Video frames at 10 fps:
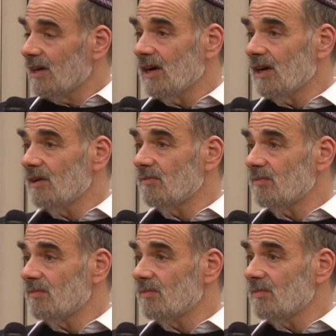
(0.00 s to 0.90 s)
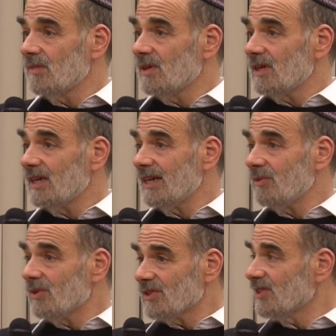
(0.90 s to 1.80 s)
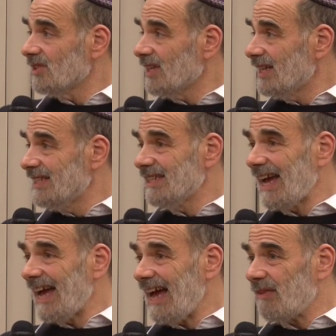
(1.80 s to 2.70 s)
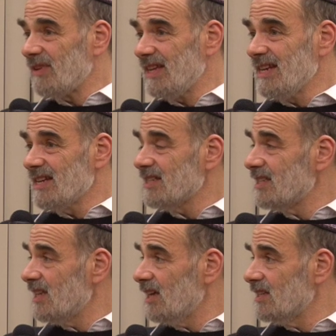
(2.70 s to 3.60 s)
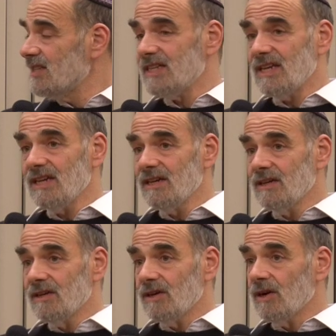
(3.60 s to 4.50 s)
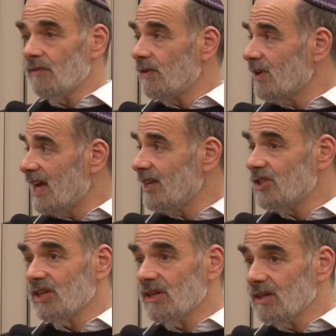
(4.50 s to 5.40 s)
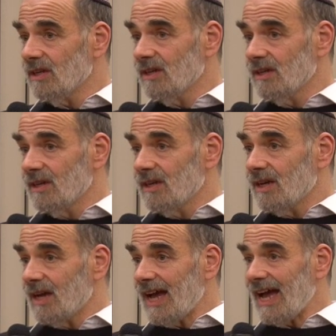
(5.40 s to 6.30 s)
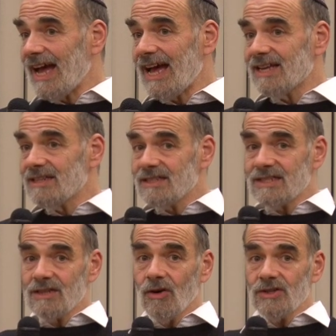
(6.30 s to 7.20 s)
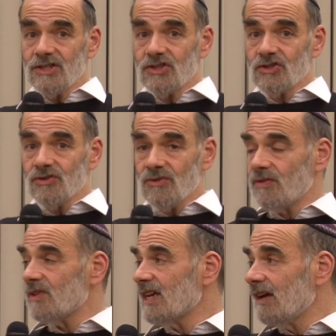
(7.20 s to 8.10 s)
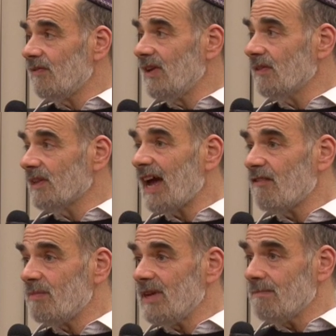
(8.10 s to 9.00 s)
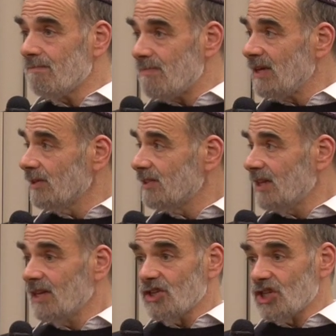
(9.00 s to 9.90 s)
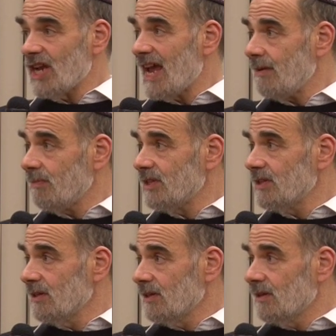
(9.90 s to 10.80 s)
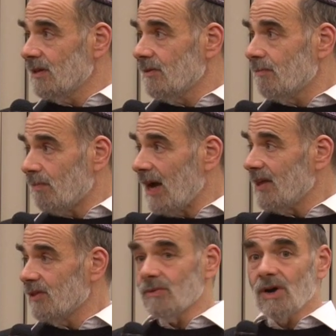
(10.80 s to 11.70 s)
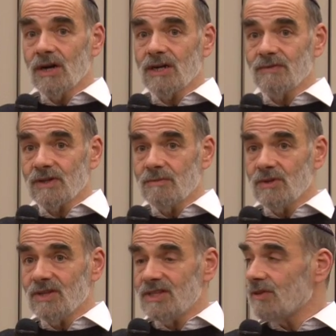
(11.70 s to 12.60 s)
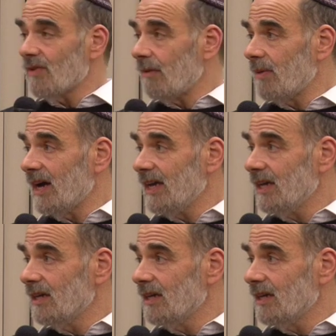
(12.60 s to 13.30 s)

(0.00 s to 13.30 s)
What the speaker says: I didn't have an inner certainty of vocation. And it's the honest truth that I feel that I've been built and shaped by the work of a community rabbi.